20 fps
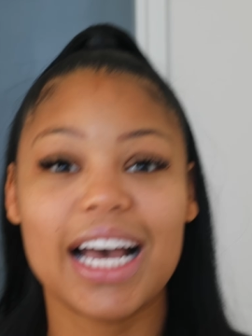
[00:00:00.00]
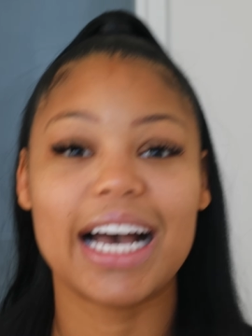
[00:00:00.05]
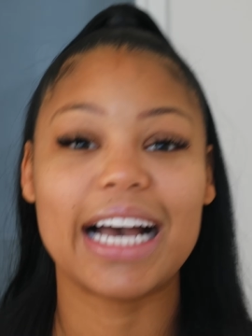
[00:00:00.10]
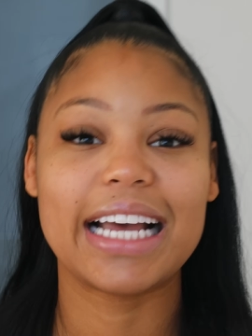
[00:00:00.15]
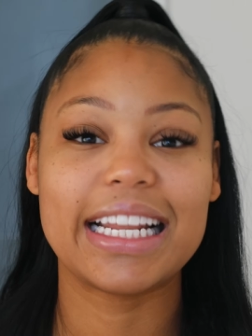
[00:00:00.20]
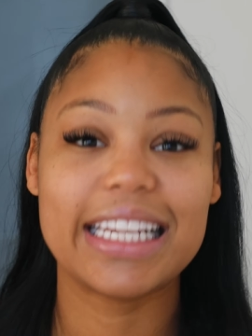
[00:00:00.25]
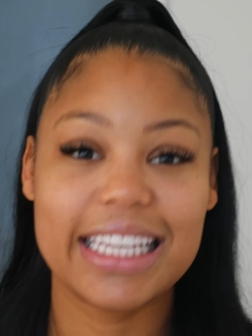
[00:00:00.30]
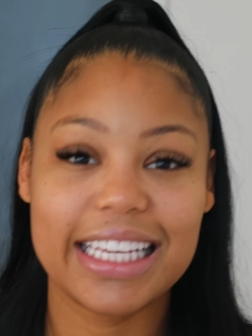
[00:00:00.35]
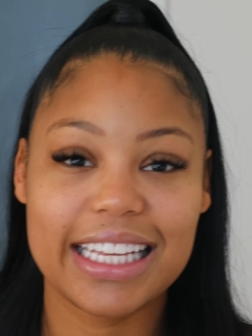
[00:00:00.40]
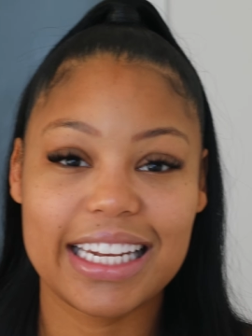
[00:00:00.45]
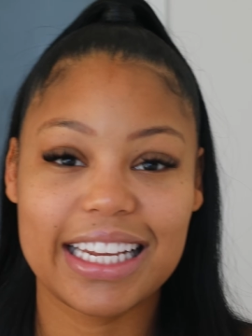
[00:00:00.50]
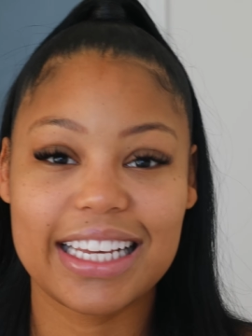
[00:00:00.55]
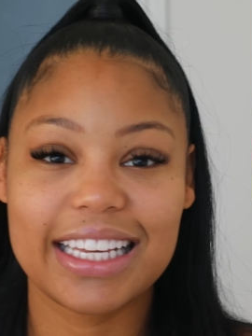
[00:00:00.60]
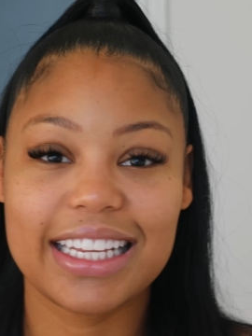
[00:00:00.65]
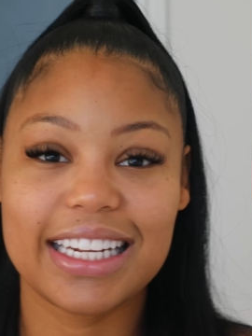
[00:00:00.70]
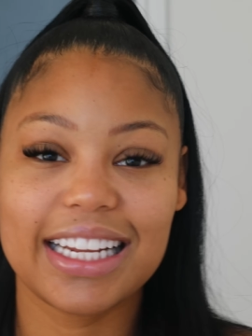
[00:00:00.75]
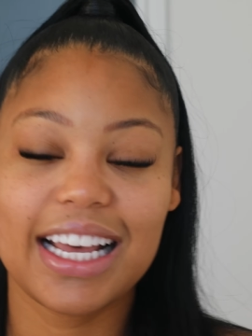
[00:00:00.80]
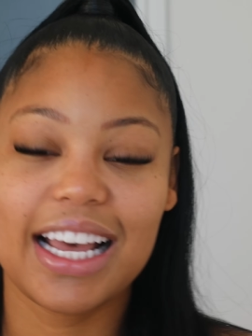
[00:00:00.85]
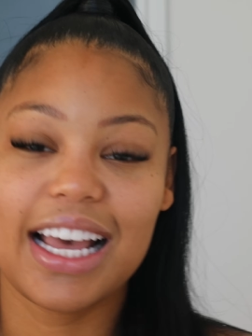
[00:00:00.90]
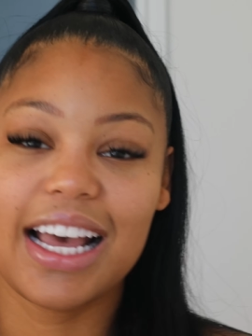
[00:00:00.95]
I need
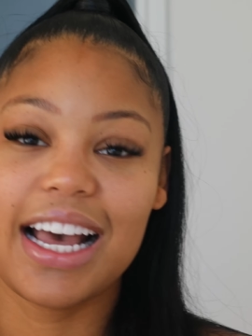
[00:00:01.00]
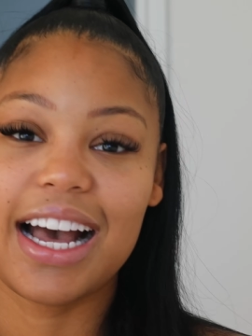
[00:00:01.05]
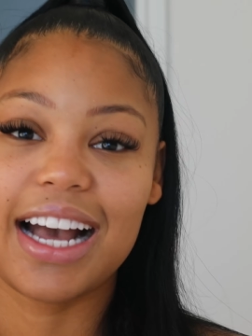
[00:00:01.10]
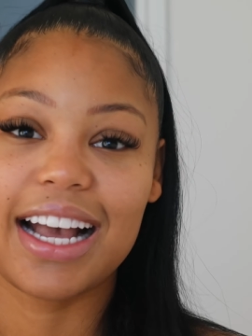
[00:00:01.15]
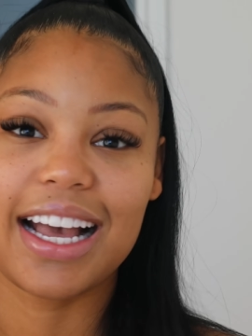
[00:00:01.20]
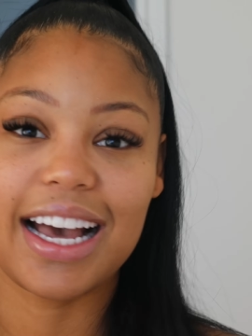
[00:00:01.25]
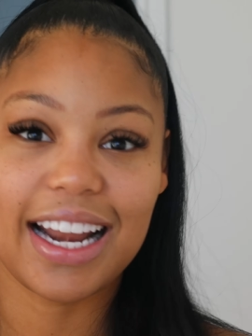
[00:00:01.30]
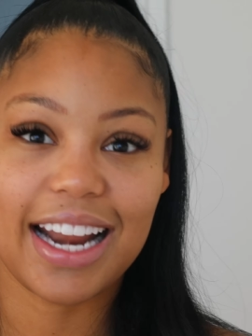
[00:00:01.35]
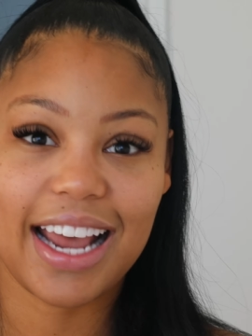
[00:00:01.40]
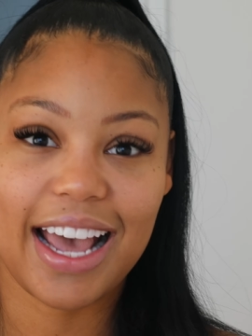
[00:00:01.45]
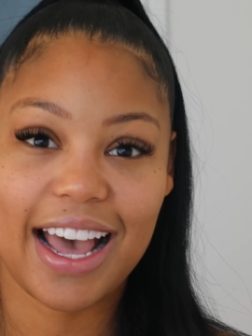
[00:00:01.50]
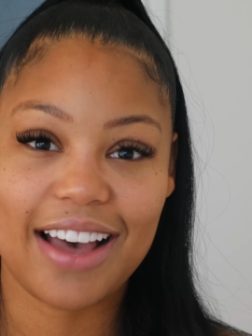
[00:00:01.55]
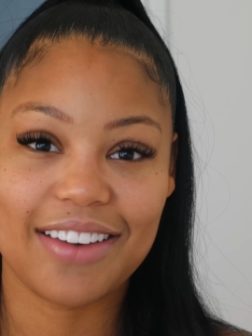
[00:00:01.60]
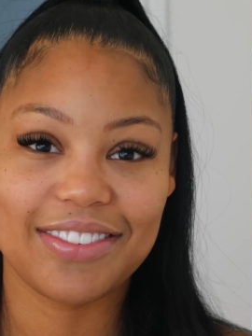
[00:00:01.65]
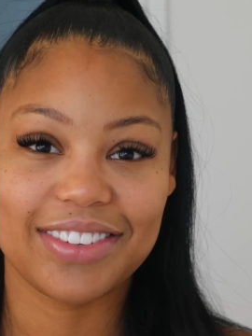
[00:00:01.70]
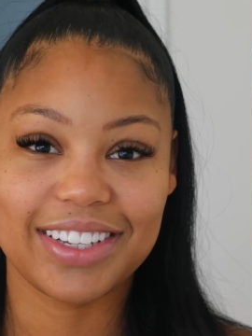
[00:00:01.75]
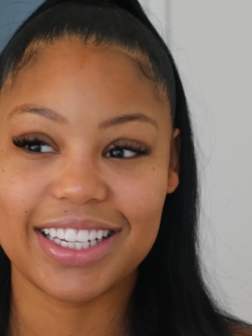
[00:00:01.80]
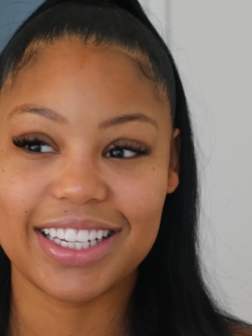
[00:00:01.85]
it. I gotta have